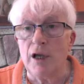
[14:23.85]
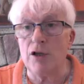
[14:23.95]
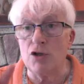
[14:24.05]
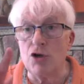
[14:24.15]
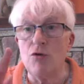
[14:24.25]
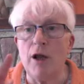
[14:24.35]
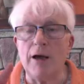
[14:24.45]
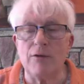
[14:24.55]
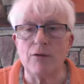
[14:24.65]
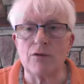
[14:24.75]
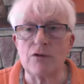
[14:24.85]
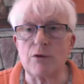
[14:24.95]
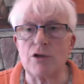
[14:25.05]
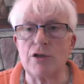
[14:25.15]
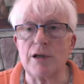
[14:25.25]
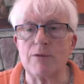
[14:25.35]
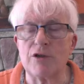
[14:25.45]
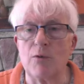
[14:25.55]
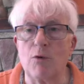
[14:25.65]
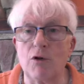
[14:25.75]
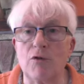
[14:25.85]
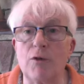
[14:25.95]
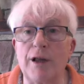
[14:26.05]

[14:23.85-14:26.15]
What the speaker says: in two levels, which is absolutely wonderful.